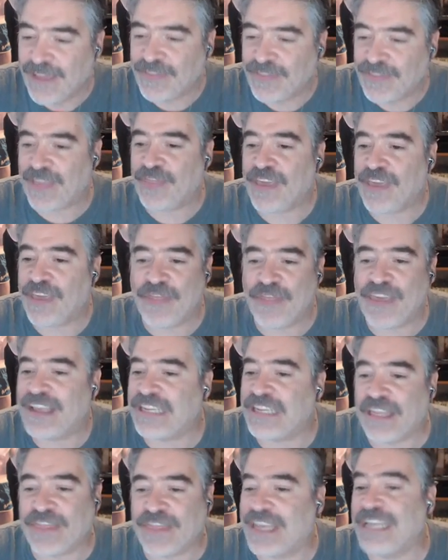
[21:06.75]

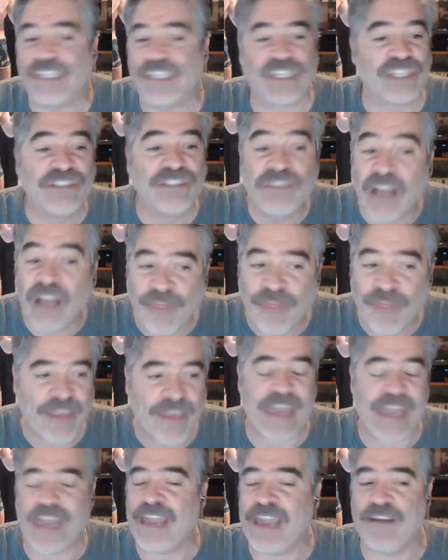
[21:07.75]
There's
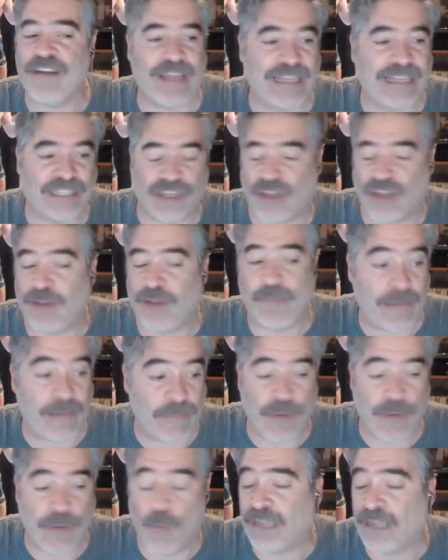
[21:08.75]
nothing here that's going to make
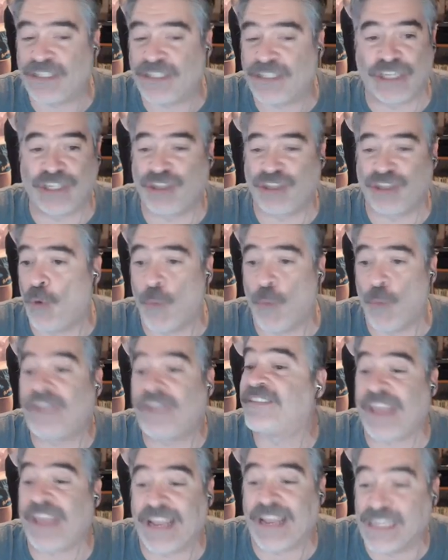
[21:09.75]
me watch the show
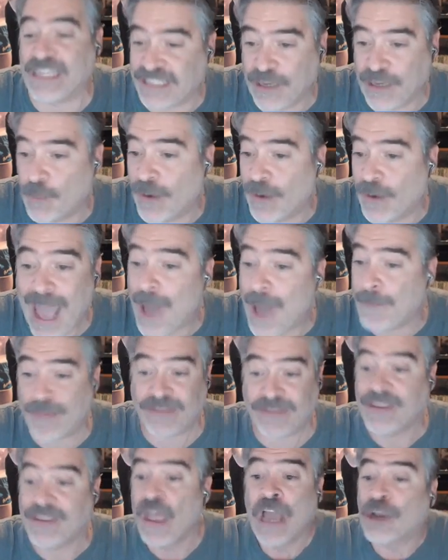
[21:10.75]
Wednesday to see what
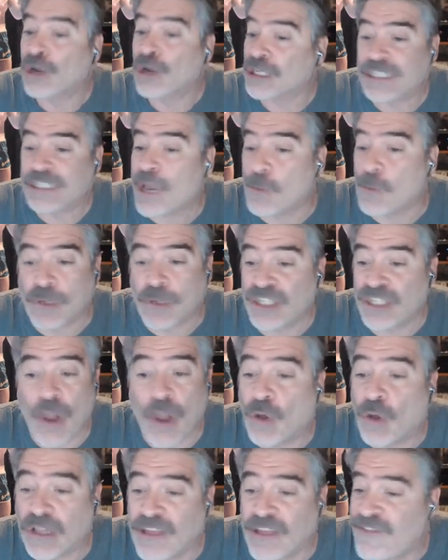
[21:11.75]
happens, because there was
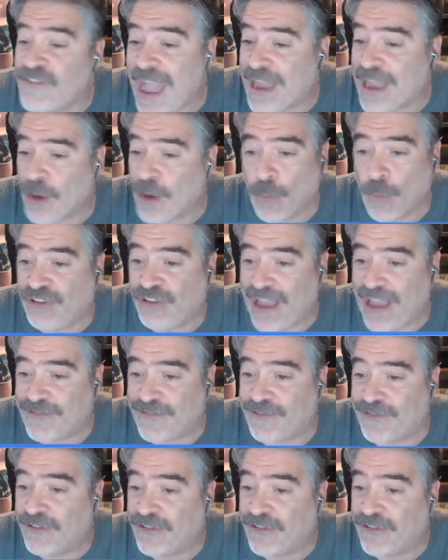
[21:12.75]
no cliffhanger with Jeff.